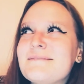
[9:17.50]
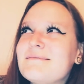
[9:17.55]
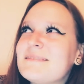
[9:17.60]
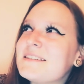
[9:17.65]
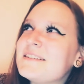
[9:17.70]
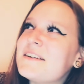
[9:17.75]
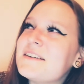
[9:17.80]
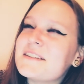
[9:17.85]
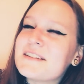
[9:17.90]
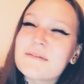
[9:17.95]

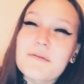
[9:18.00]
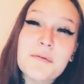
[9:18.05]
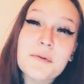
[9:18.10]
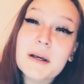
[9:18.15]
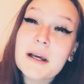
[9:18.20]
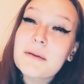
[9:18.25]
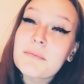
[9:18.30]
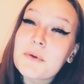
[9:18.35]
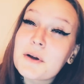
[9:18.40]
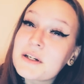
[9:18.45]
it's not as if I'm
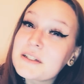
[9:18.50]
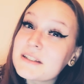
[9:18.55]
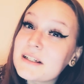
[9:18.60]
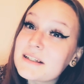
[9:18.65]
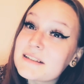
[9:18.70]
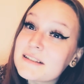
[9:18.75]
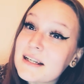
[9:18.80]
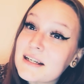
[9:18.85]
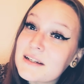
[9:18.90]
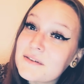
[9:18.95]
getting
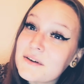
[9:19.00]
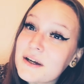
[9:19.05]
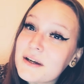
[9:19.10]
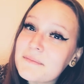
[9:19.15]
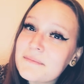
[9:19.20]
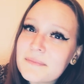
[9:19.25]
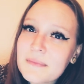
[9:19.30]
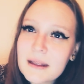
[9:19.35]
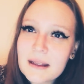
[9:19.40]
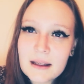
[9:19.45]
monetized
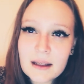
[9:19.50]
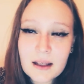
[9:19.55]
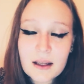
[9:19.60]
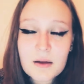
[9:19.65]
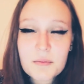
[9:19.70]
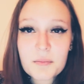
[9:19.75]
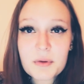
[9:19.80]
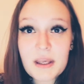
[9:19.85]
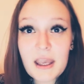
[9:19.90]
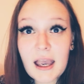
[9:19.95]
anyway.
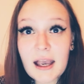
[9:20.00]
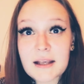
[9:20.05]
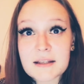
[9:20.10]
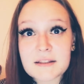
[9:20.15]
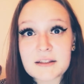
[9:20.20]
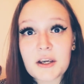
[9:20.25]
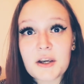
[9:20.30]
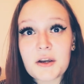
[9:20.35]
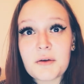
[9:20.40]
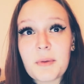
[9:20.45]
But yeah,
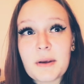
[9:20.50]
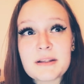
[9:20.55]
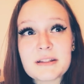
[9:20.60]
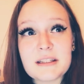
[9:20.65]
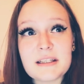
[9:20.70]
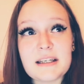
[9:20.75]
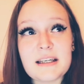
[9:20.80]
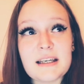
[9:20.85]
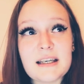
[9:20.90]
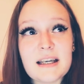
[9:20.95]
so
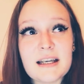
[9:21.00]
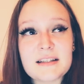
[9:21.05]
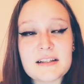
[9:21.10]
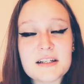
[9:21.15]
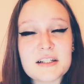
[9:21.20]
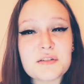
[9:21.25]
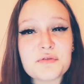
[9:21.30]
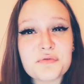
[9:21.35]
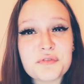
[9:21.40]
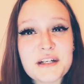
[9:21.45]
basically, it's
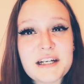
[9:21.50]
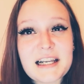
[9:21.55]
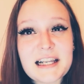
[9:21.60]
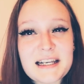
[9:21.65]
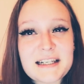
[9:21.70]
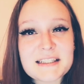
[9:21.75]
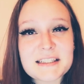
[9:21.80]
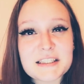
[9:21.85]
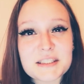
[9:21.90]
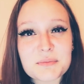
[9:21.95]
actually really
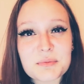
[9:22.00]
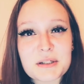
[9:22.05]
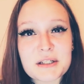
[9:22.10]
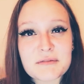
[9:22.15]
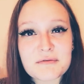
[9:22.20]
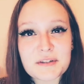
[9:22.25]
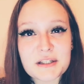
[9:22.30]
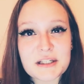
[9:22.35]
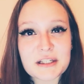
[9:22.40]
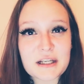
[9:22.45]
easy to
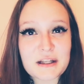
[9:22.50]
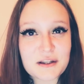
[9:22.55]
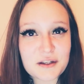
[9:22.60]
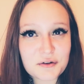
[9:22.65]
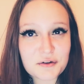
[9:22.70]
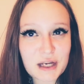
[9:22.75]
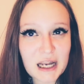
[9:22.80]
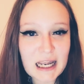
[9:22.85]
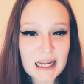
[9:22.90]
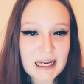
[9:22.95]
be vegan in
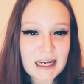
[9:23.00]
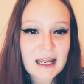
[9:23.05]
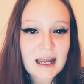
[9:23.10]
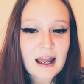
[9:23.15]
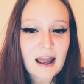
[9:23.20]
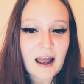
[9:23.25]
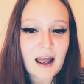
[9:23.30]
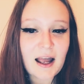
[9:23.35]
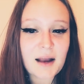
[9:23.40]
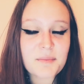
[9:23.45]
the UK.
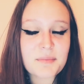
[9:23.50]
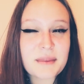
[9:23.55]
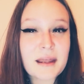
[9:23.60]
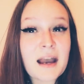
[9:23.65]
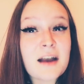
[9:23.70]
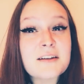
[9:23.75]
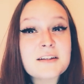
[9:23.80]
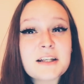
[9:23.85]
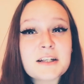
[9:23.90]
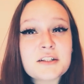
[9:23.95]

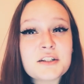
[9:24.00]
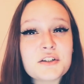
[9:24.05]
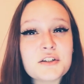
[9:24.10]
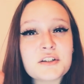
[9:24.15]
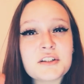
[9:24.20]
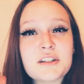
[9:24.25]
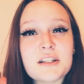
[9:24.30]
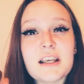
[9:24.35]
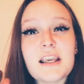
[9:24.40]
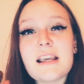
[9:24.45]
That's actually
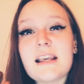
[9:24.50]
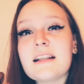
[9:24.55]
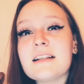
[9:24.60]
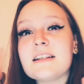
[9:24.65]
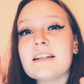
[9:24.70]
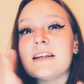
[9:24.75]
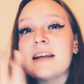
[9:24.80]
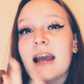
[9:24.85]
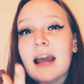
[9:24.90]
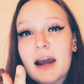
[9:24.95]
just
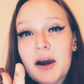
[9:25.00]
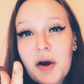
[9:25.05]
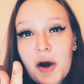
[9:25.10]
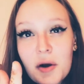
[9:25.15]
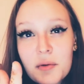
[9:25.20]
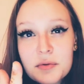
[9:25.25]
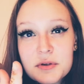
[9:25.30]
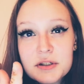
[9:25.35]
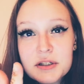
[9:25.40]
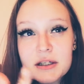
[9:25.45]
eating out
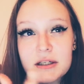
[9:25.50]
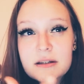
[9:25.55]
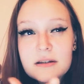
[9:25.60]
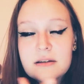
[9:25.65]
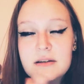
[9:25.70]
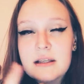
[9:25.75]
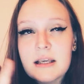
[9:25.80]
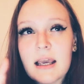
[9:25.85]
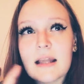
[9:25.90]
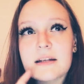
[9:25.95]

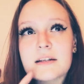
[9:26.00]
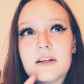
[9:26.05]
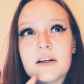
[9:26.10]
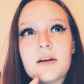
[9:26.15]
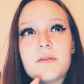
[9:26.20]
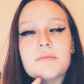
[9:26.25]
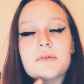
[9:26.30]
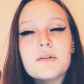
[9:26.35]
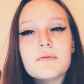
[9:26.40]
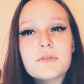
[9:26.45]
options. In
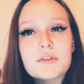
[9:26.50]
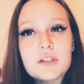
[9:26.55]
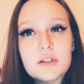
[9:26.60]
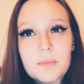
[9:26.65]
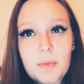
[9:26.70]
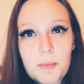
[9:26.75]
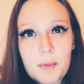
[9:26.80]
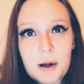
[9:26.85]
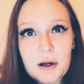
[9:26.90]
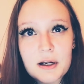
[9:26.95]
terms of
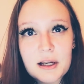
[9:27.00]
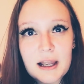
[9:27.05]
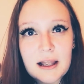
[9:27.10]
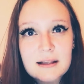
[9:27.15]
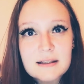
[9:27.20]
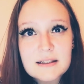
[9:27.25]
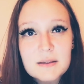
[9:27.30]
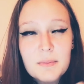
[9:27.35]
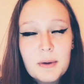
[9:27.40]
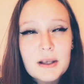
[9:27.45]

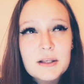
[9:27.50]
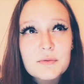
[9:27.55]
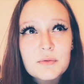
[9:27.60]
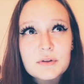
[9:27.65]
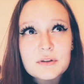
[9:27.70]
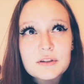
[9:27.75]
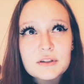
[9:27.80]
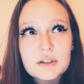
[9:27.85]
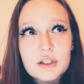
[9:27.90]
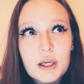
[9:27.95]
supermarkets, the best
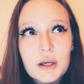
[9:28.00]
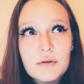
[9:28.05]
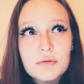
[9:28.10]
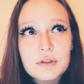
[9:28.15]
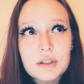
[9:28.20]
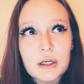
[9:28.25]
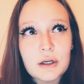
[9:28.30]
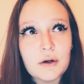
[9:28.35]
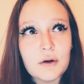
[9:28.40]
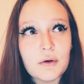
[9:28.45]
ones to go
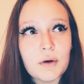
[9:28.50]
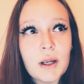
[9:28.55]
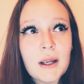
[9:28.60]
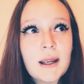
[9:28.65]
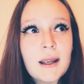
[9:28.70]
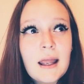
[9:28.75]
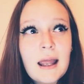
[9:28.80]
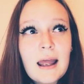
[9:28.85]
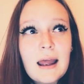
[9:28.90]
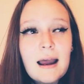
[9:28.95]
to
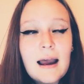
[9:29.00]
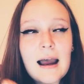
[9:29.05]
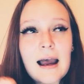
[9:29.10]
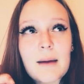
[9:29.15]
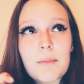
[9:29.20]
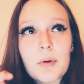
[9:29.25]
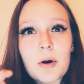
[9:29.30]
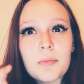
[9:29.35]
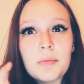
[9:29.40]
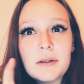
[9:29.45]

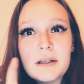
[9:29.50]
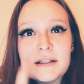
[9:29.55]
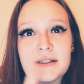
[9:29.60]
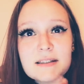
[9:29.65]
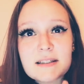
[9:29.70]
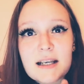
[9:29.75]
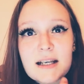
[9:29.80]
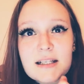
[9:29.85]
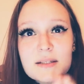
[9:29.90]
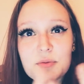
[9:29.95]
are probably
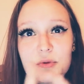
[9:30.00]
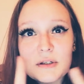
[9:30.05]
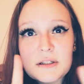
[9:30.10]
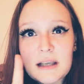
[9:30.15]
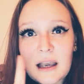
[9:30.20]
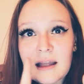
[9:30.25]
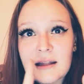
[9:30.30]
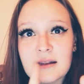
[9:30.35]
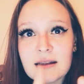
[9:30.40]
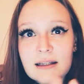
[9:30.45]

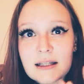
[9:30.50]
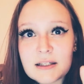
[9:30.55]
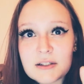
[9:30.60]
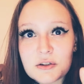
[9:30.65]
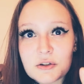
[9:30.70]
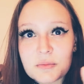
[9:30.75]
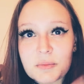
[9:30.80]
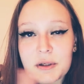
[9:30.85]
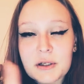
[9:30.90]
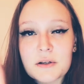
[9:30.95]
Sainsbury's and
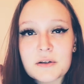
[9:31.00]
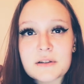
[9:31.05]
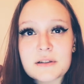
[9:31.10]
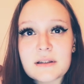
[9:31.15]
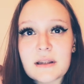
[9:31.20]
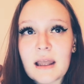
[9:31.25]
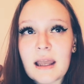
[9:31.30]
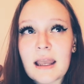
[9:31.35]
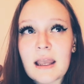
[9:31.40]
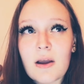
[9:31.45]
Lidl, because
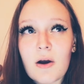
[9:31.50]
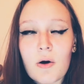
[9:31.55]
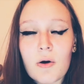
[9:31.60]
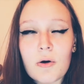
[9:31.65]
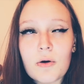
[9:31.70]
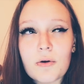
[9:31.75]
they